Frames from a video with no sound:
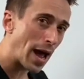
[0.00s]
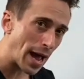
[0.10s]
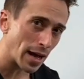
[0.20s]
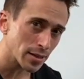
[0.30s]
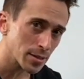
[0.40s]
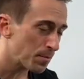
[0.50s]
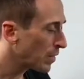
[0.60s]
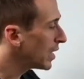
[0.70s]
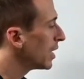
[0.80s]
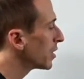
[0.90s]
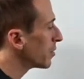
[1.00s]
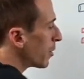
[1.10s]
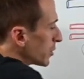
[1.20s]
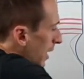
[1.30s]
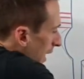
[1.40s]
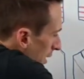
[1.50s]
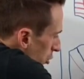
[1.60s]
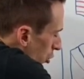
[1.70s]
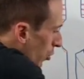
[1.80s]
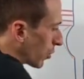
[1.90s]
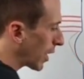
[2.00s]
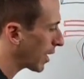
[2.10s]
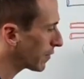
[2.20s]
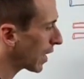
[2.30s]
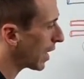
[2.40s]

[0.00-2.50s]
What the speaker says: out. The most internal layer of the